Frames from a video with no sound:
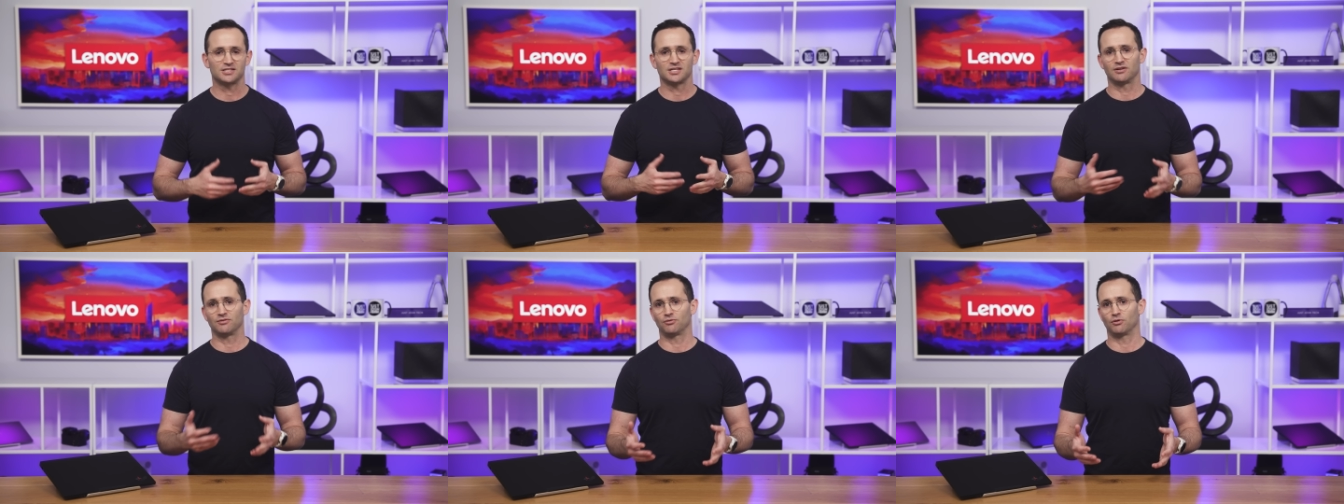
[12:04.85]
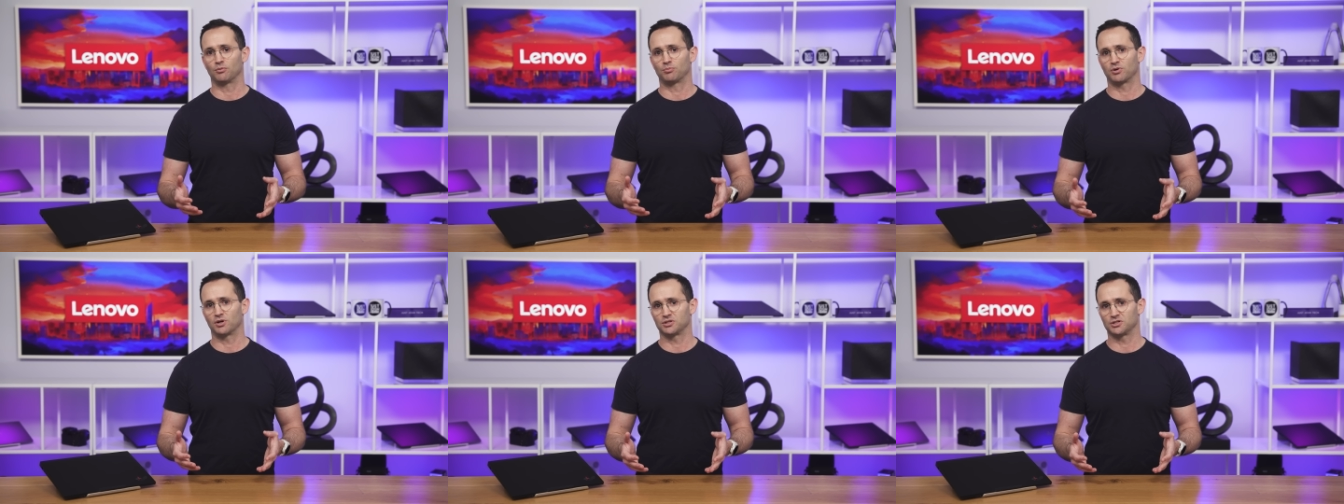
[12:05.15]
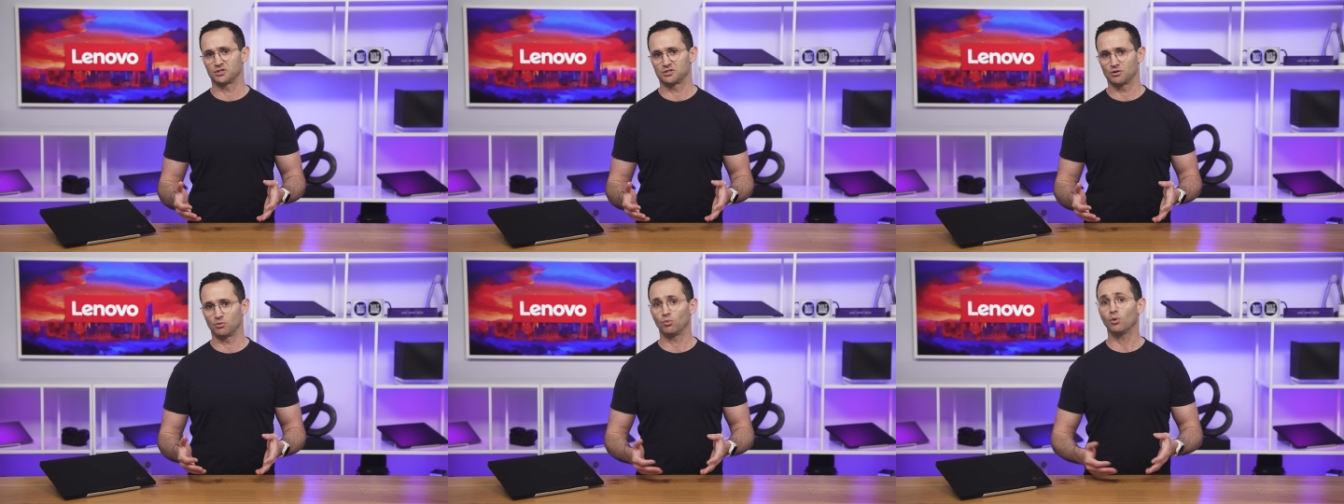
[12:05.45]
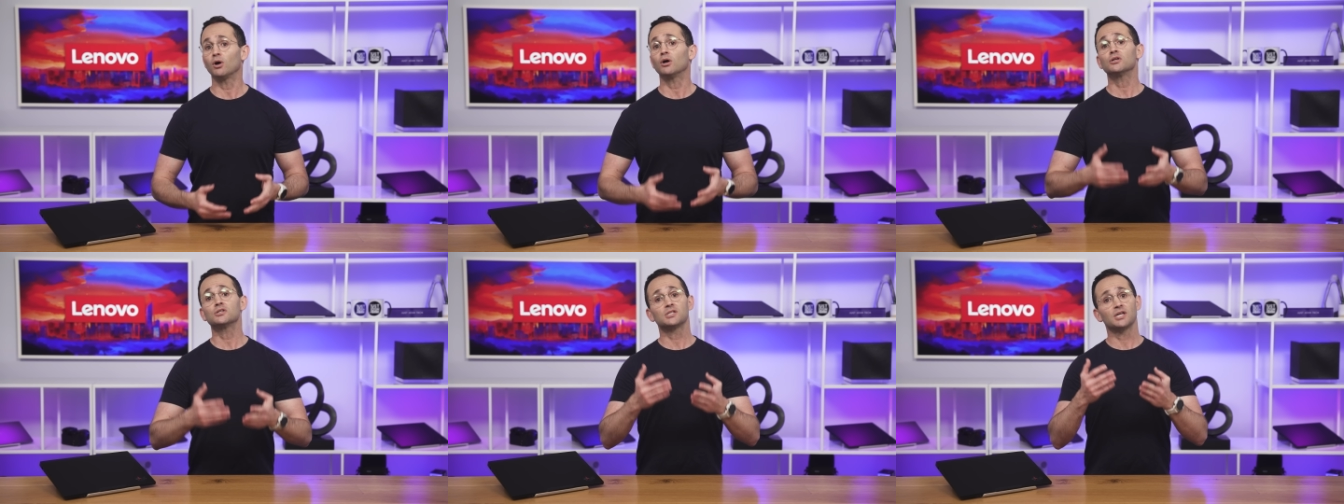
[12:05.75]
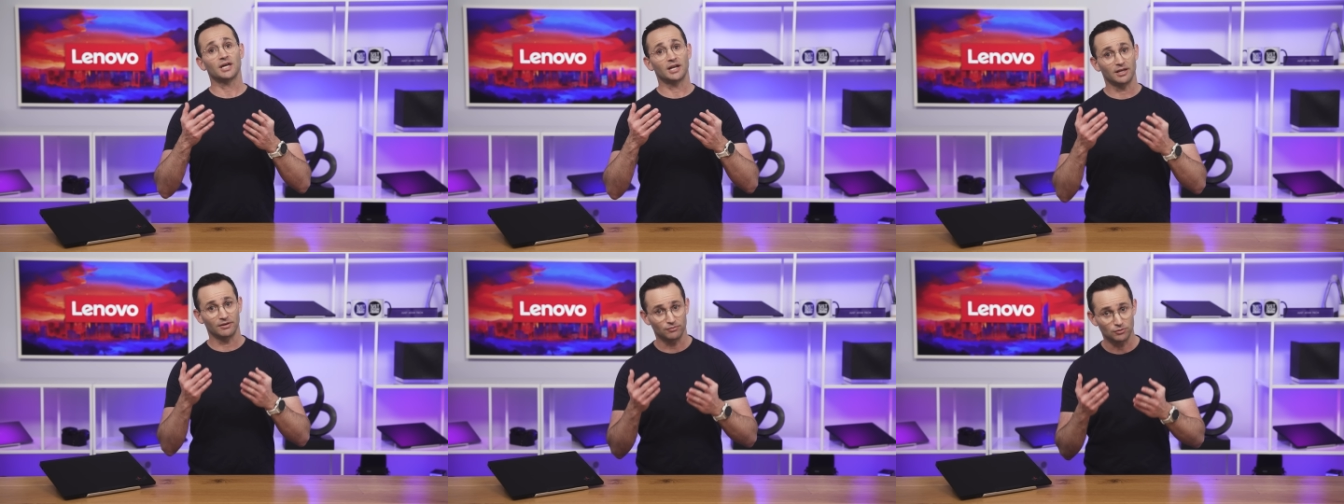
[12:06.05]
Zen 4 processor was,
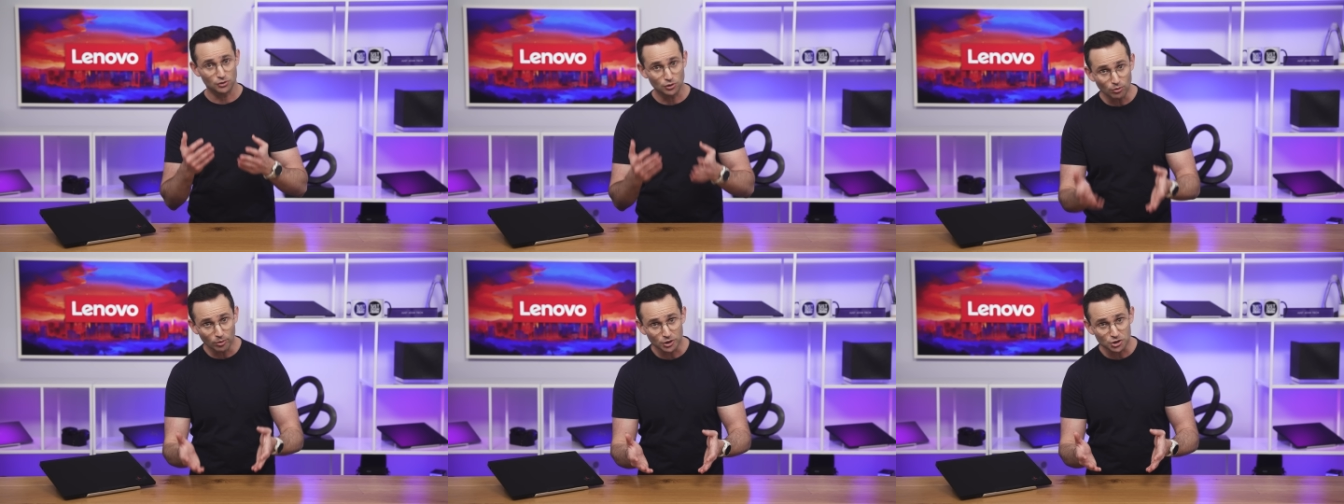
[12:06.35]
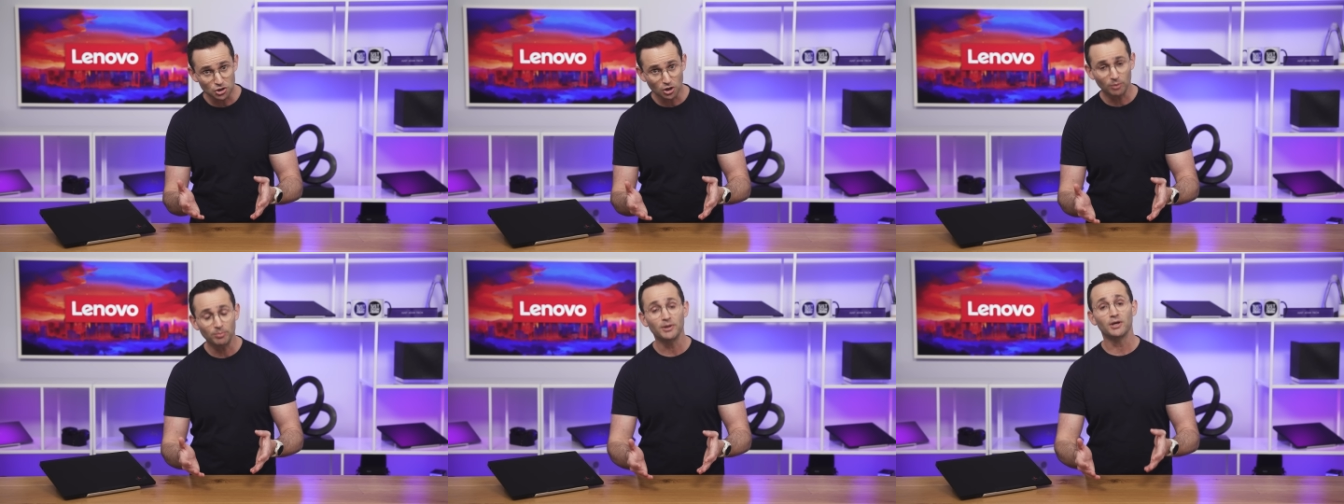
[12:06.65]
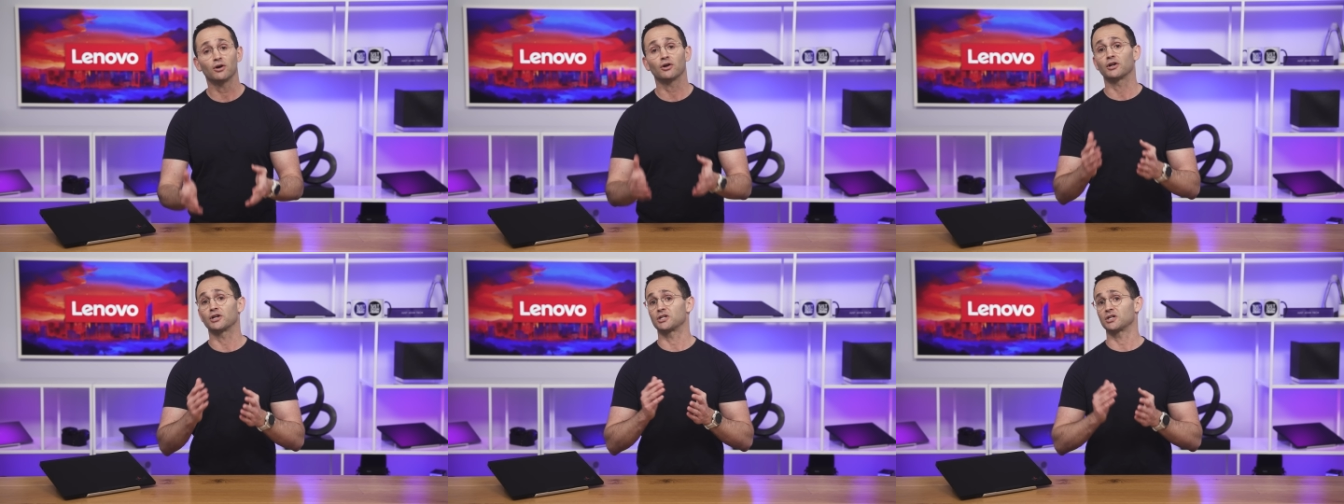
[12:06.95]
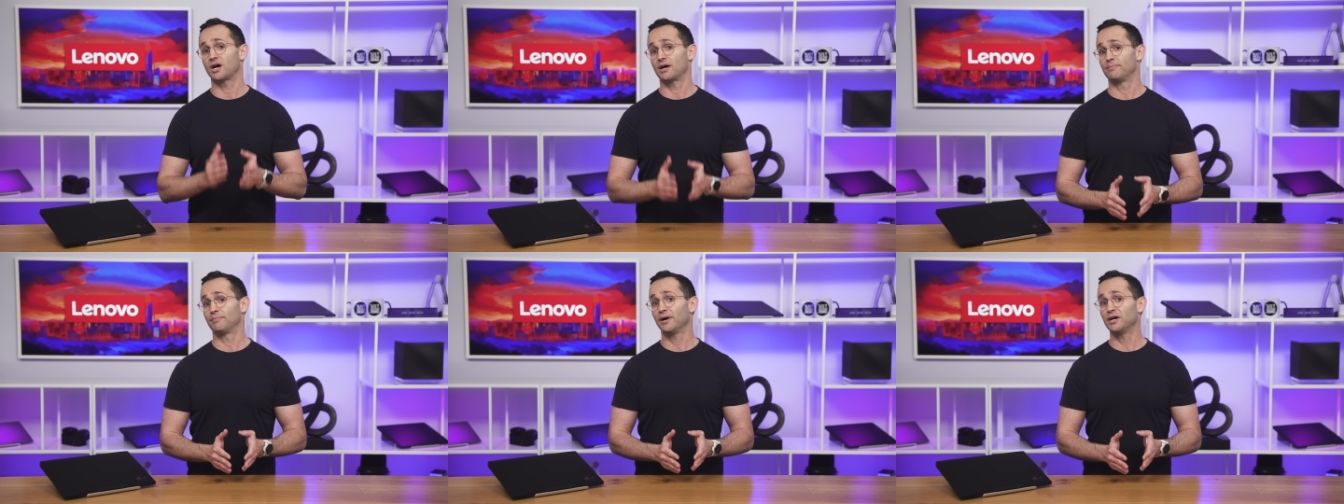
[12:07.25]
and if you are shopping on a tight